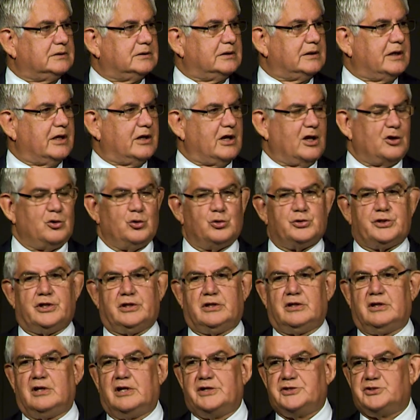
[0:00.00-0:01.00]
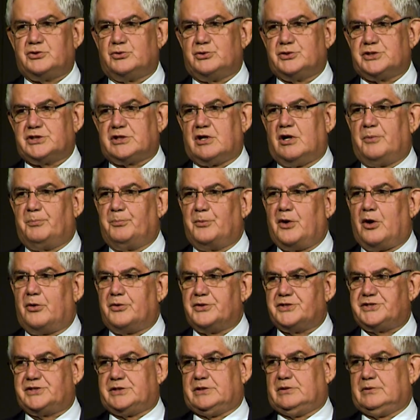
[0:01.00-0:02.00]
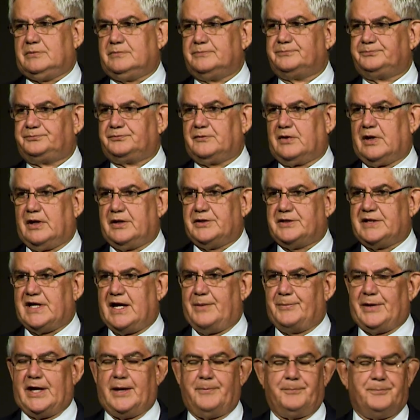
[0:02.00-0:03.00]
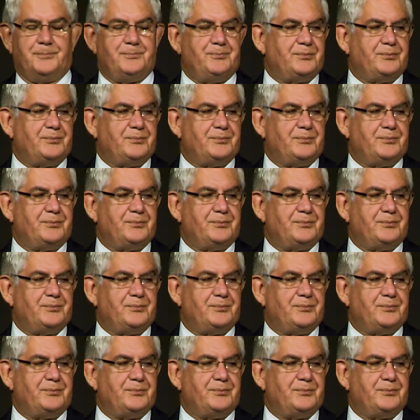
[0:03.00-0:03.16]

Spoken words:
And I looked at it and I saw Scott Morrison had come up.